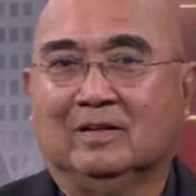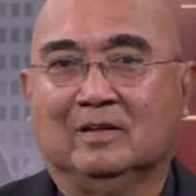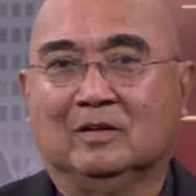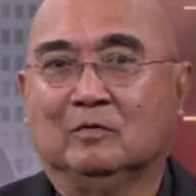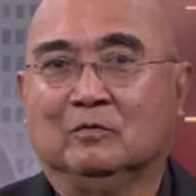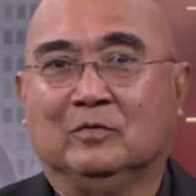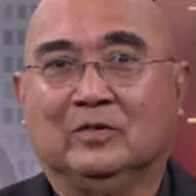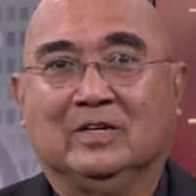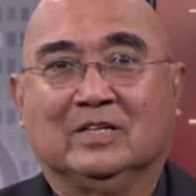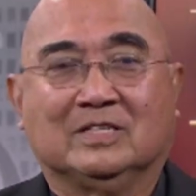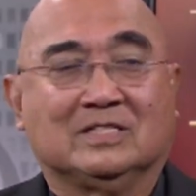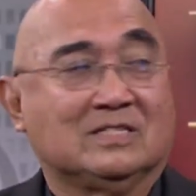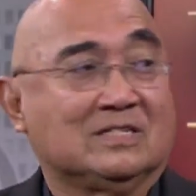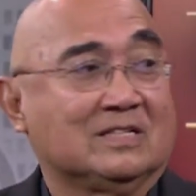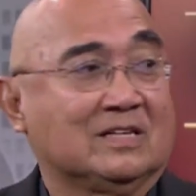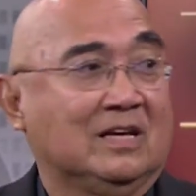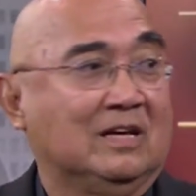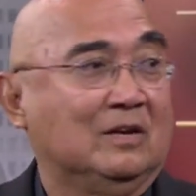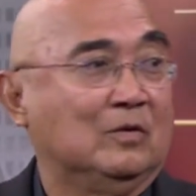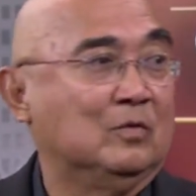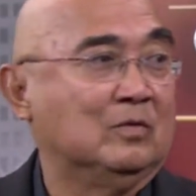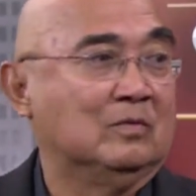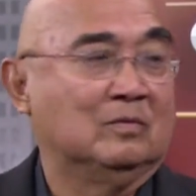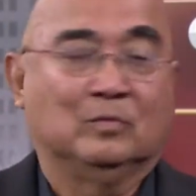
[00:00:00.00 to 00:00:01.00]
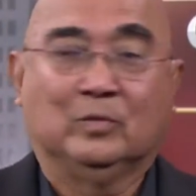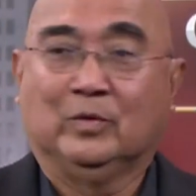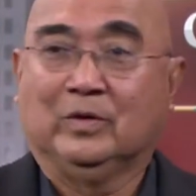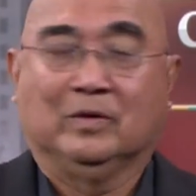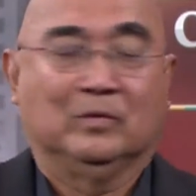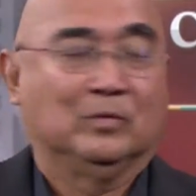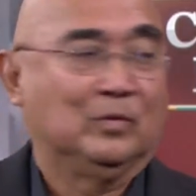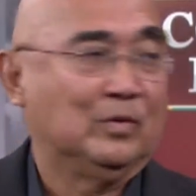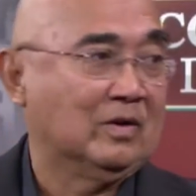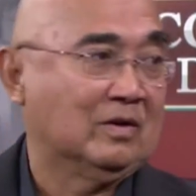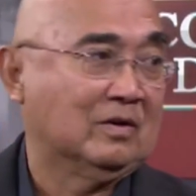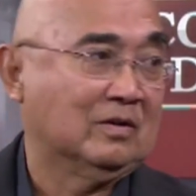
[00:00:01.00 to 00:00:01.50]
VSSA, we
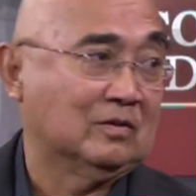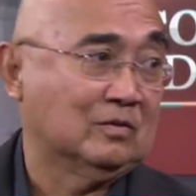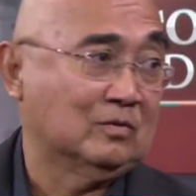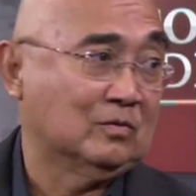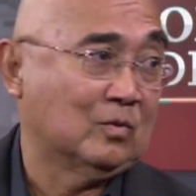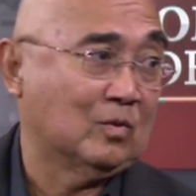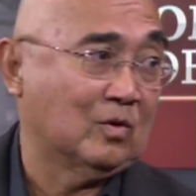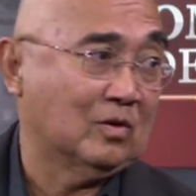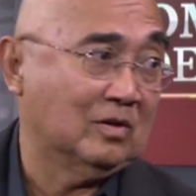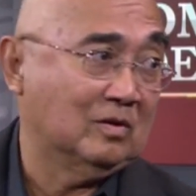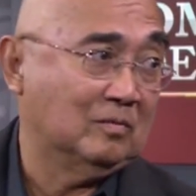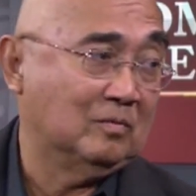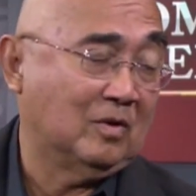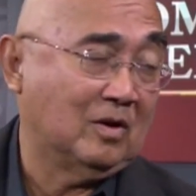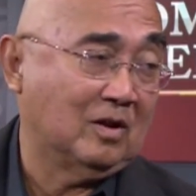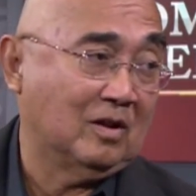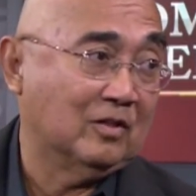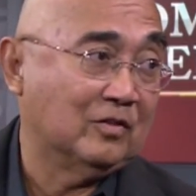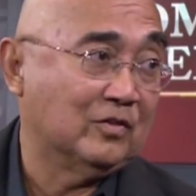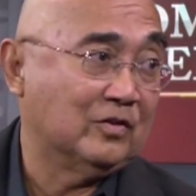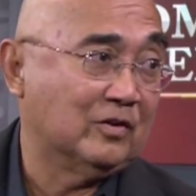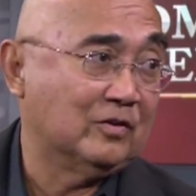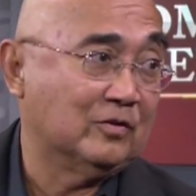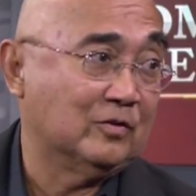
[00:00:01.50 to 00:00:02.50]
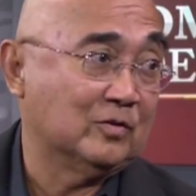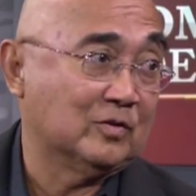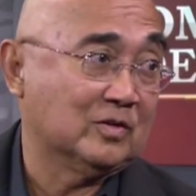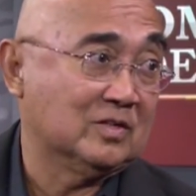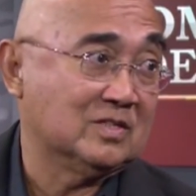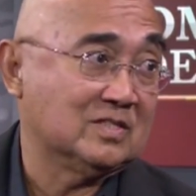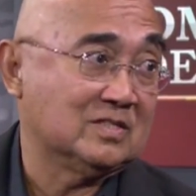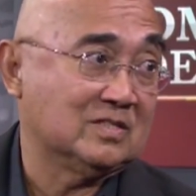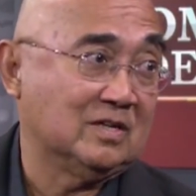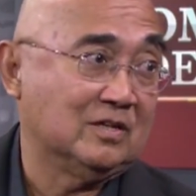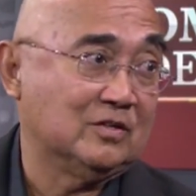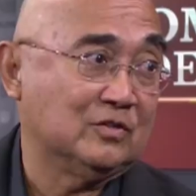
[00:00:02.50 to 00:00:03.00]
are a totally volunteer
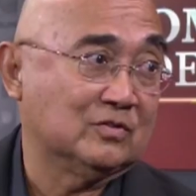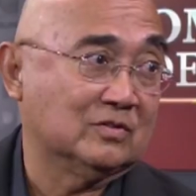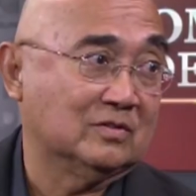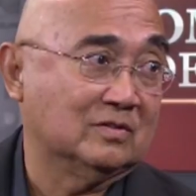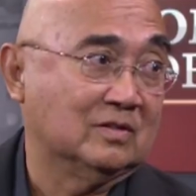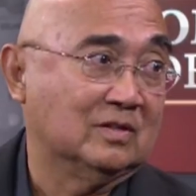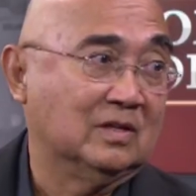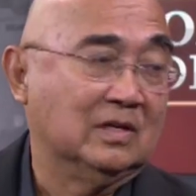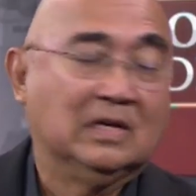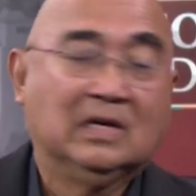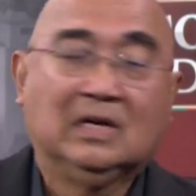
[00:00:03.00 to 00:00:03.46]
organization.